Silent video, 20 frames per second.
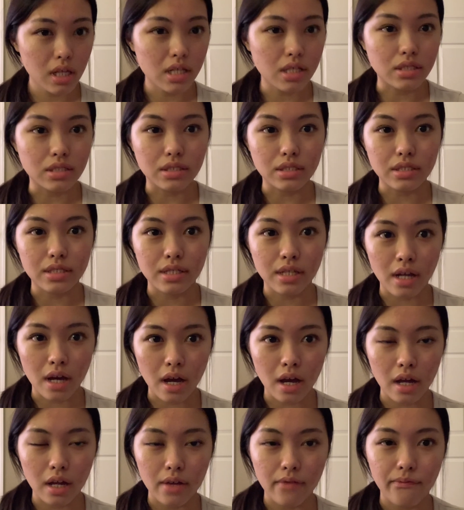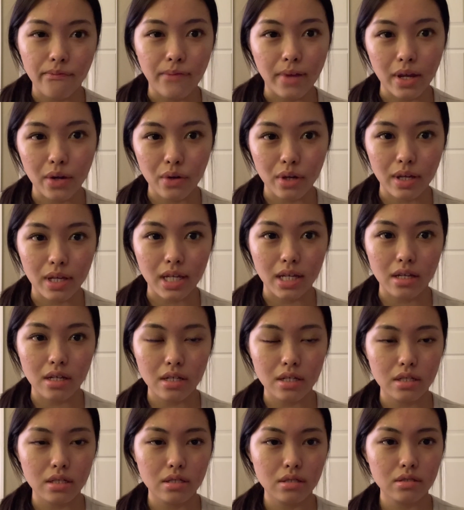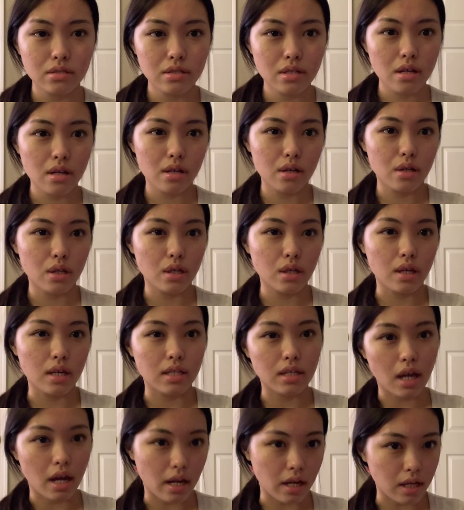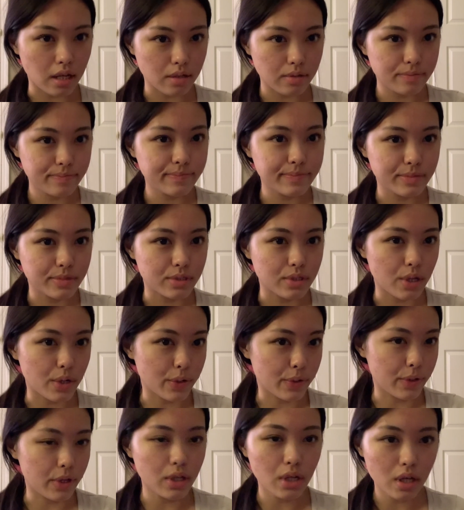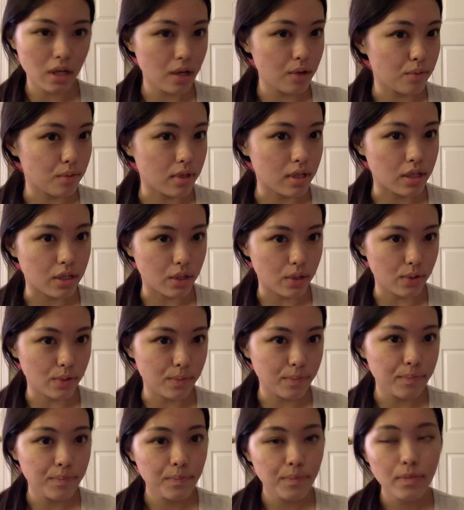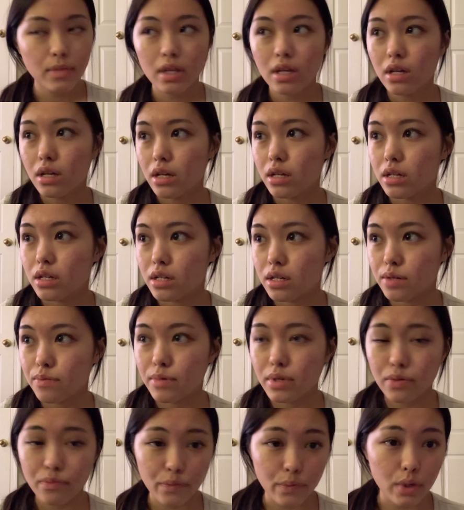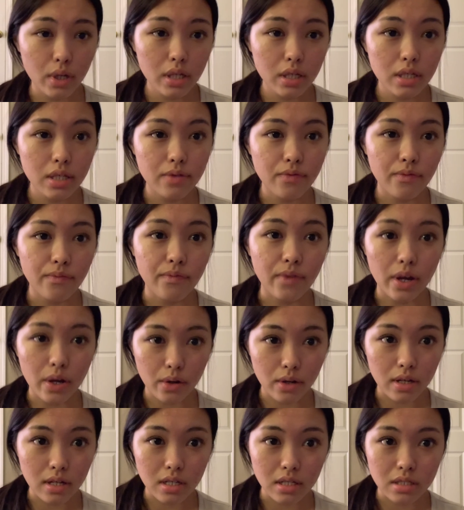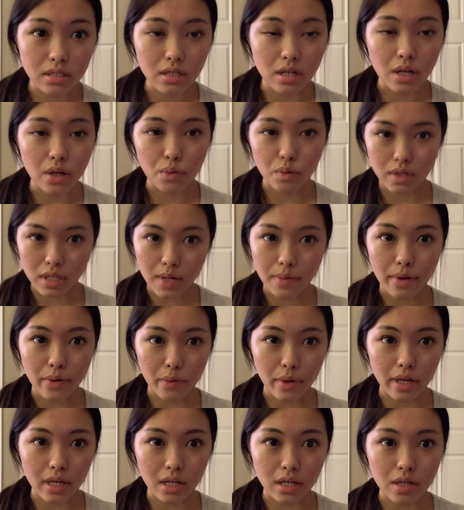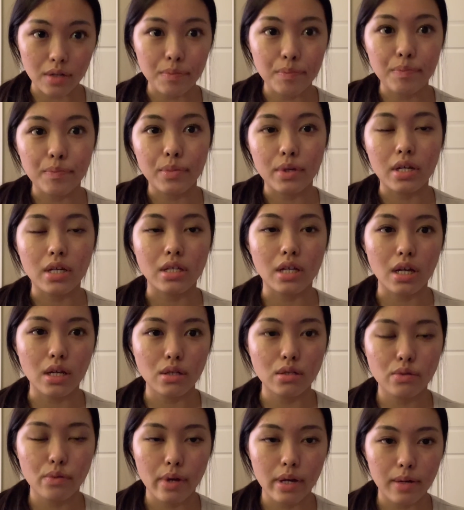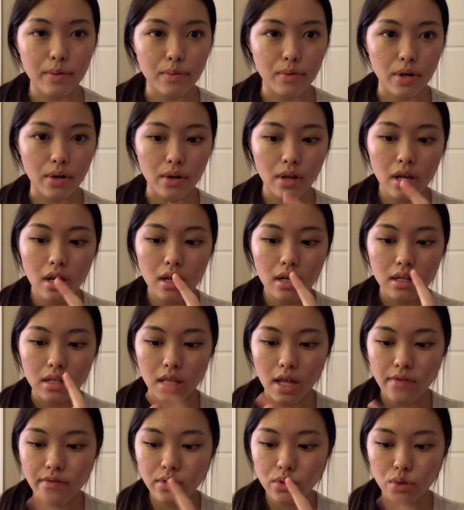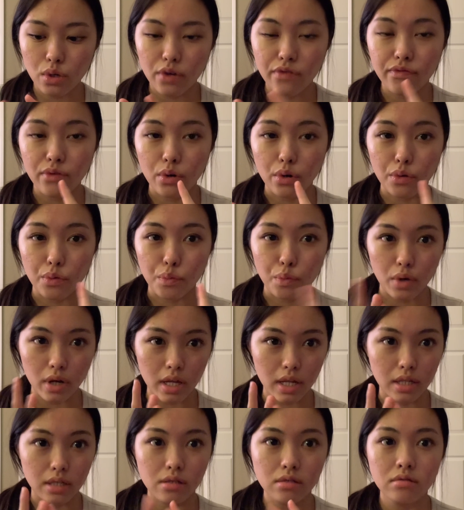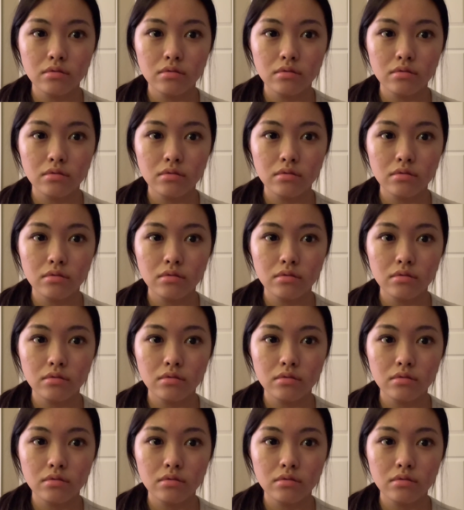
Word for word: is not very exciting, so that's all I really do. Um, it really varies on what time I wake up because I usually wake up around 11, 12, or 1,